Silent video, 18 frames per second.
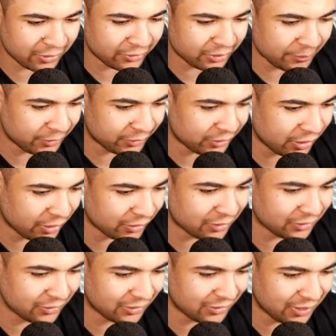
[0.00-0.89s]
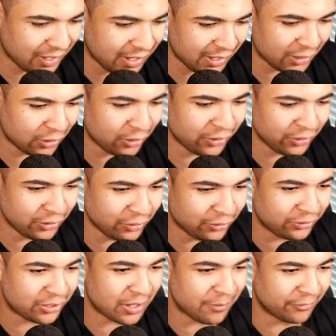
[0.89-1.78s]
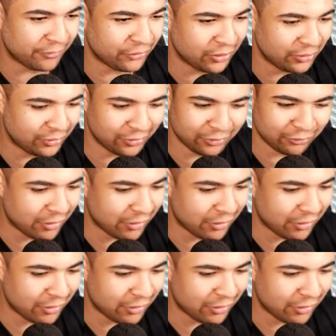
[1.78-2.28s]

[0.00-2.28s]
Summer Circus is here, including new summer fusions.